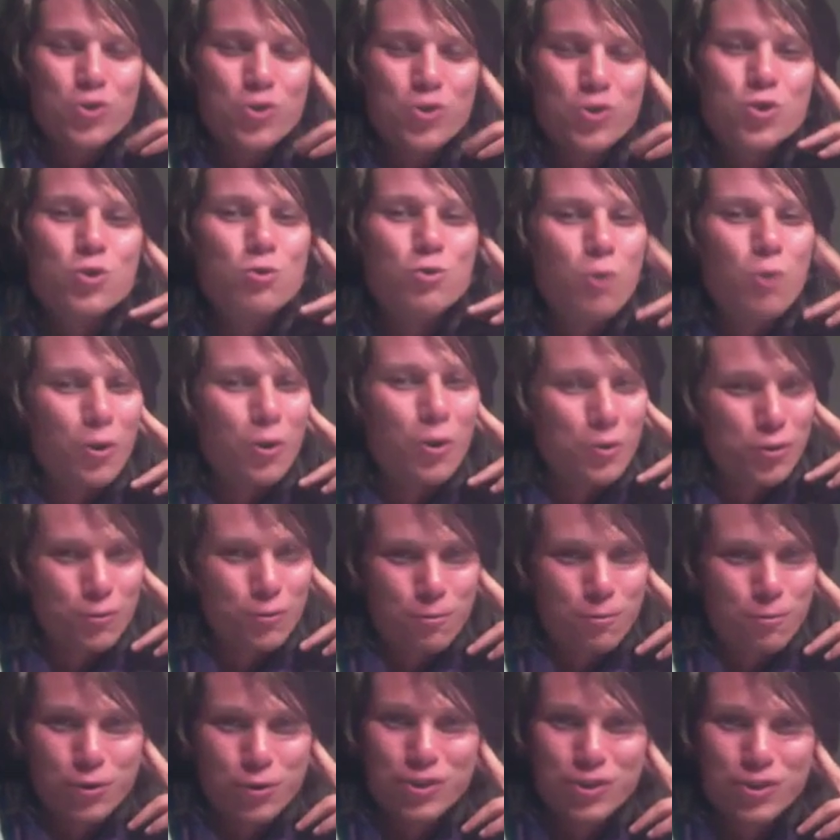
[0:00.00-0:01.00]

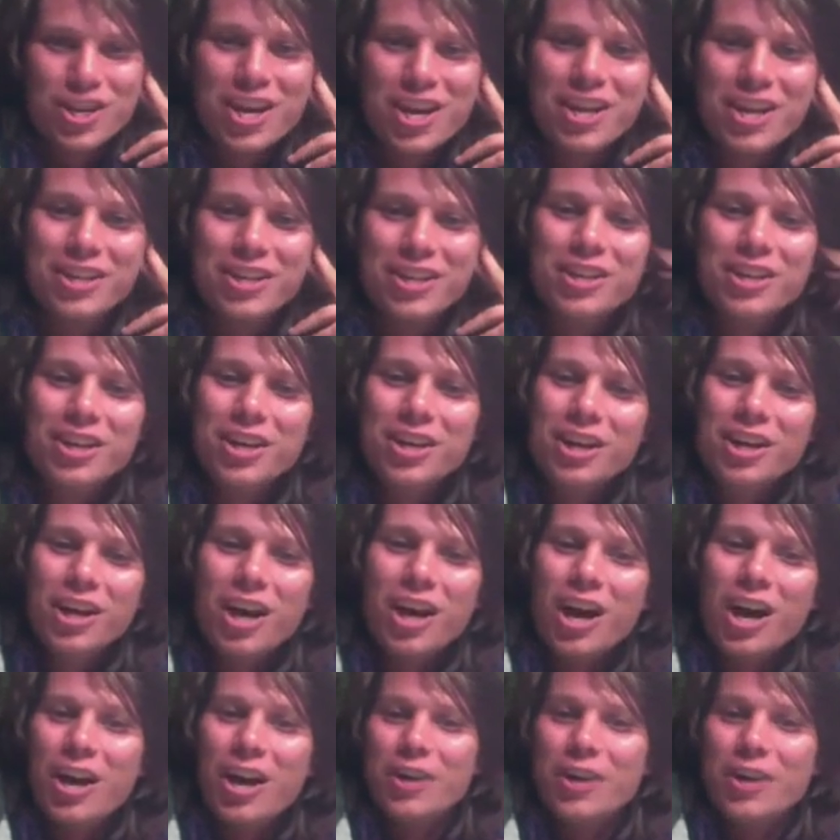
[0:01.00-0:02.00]
200%
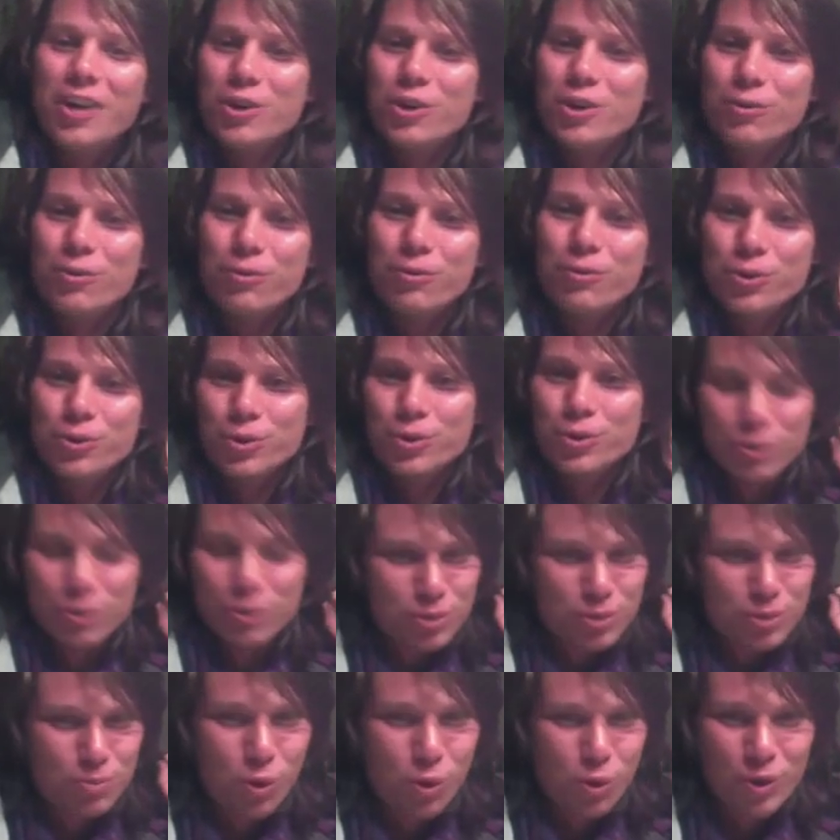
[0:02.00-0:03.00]
here for you,
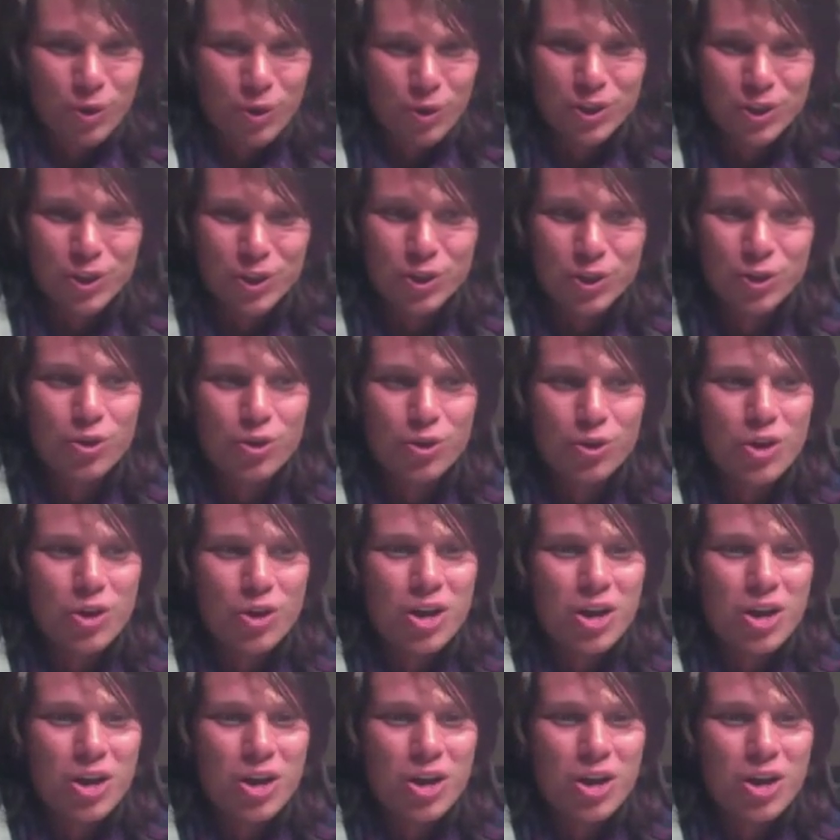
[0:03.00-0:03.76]
supporting you,